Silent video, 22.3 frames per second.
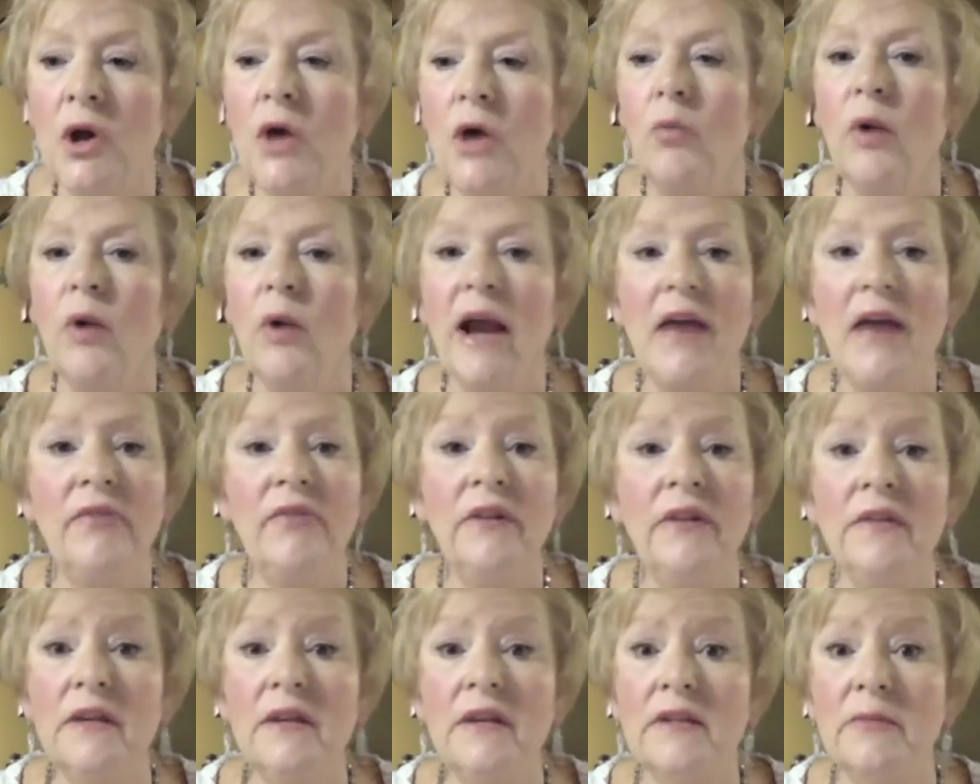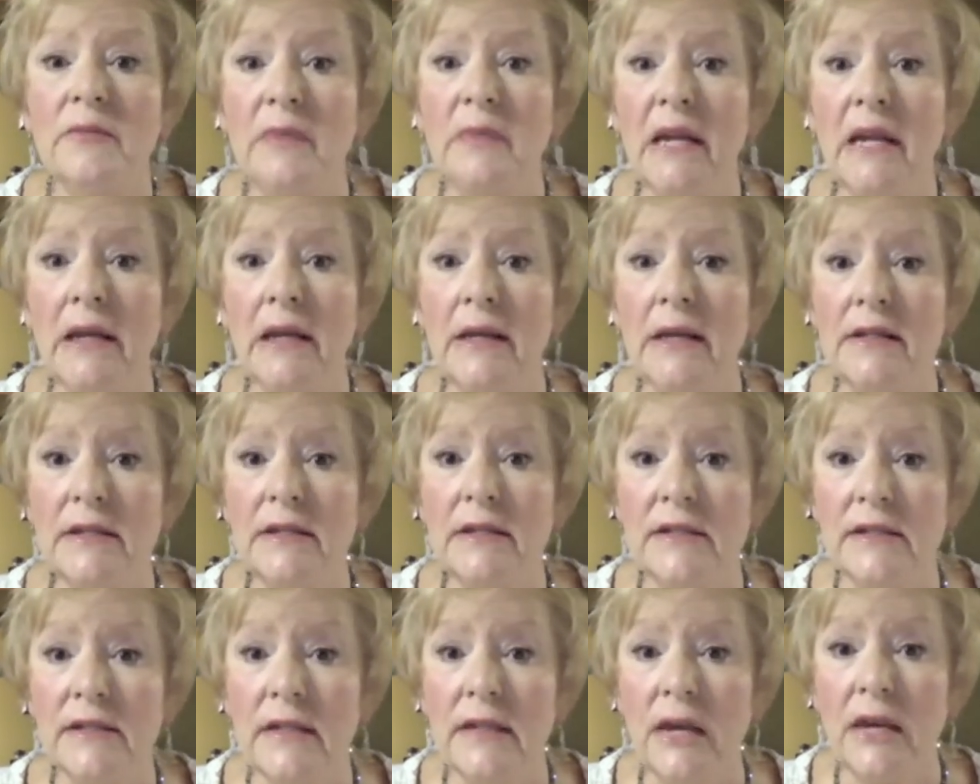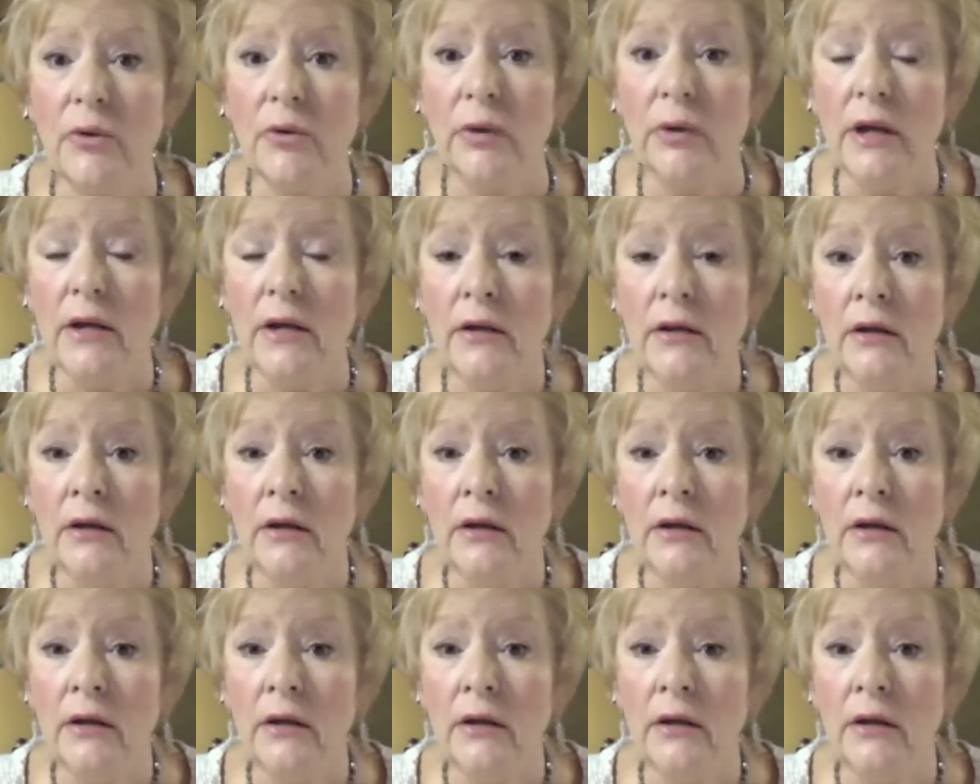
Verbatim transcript: We're having these meetings in secret.